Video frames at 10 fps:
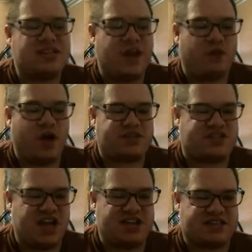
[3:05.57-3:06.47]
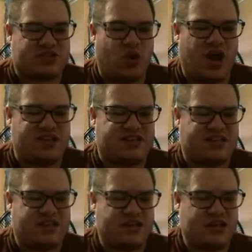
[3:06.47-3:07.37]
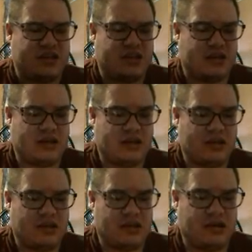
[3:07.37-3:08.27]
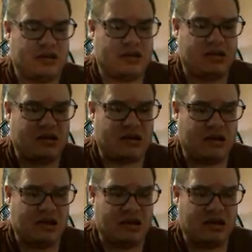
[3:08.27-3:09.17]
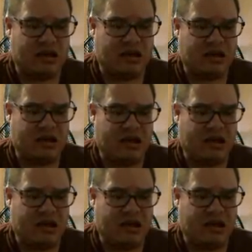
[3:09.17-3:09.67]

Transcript: different! Jesus Christ! Oh my god, what that?